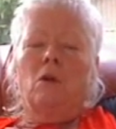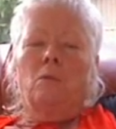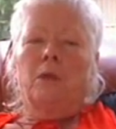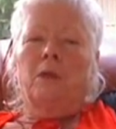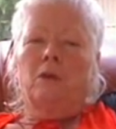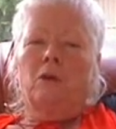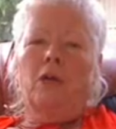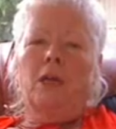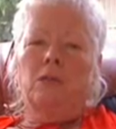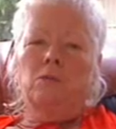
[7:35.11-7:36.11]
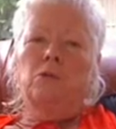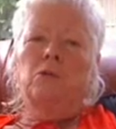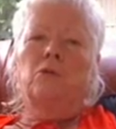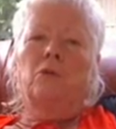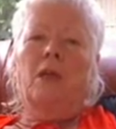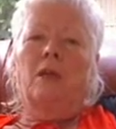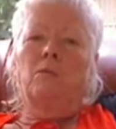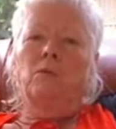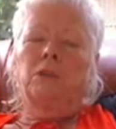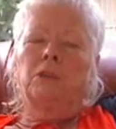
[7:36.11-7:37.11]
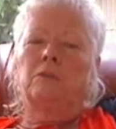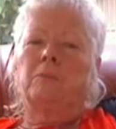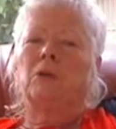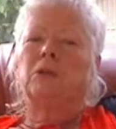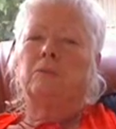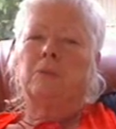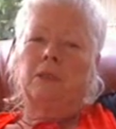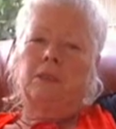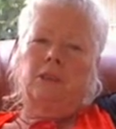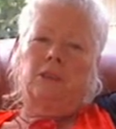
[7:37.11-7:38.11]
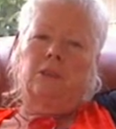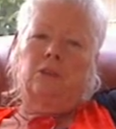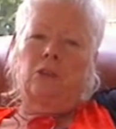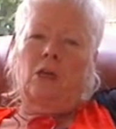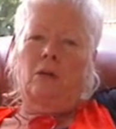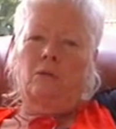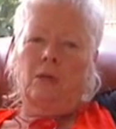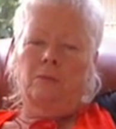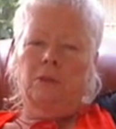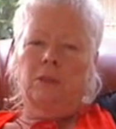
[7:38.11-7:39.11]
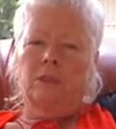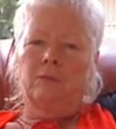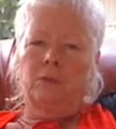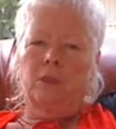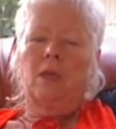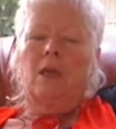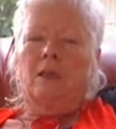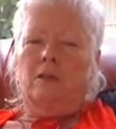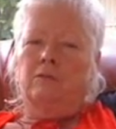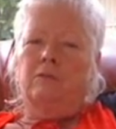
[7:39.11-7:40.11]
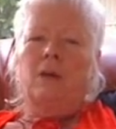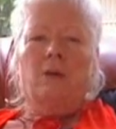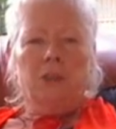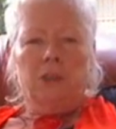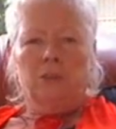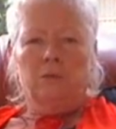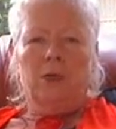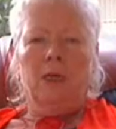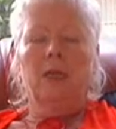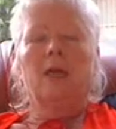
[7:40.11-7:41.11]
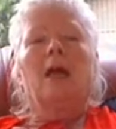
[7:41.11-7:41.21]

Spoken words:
we can create a world in which the possibilities that a child comes to live with can flourish in a way